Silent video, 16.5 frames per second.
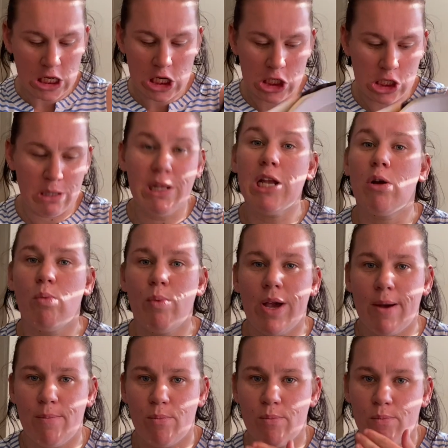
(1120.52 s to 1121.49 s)
So I could wake
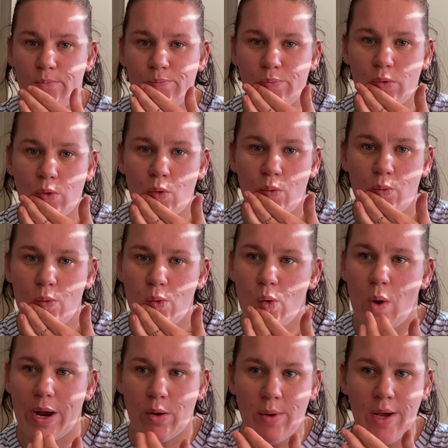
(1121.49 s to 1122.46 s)
up
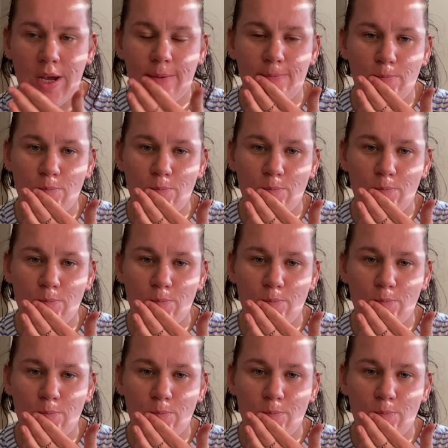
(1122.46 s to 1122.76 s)
quite quick.